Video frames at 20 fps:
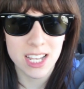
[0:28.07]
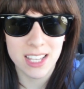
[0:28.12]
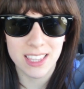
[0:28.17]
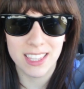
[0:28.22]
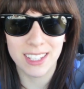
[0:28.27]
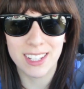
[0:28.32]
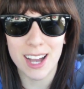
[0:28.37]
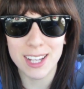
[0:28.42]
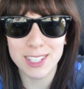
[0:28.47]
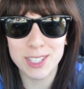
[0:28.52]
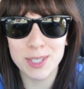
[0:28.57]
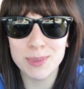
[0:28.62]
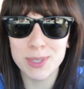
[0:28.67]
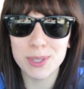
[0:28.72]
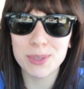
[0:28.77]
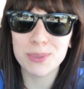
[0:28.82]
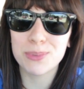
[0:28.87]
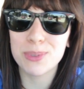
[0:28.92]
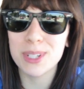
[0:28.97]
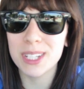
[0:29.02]
The costumes
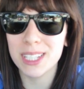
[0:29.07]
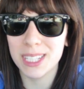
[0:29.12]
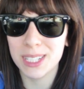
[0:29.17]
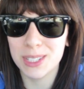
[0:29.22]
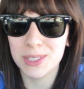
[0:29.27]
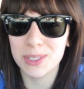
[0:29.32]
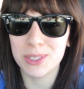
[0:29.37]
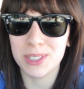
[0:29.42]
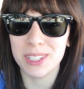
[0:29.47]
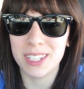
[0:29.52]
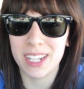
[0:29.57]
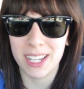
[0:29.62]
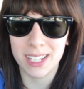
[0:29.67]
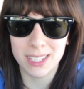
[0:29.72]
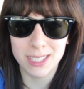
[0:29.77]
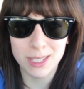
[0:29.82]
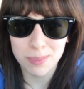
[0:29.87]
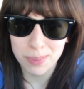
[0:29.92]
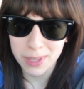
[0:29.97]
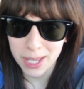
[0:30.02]
are really cool and I
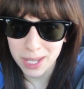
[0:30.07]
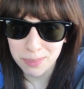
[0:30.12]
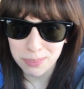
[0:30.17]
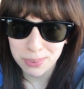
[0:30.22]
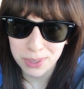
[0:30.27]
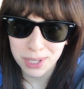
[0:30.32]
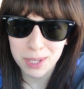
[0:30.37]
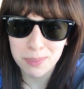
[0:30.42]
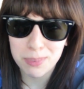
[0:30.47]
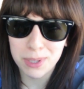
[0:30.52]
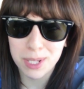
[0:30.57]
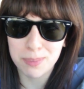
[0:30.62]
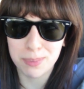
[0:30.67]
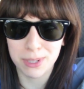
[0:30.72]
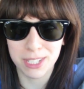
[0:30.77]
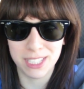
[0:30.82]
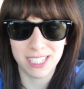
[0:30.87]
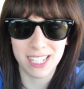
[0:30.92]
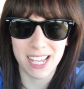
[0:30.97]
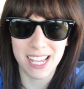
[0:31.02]
get to play a pretty, pretty
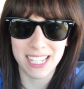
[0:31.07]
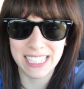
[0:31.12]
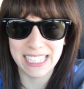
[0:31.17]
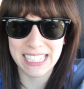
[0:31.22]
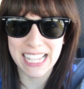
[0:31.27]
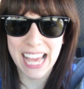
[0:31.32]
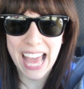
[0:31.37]
princess.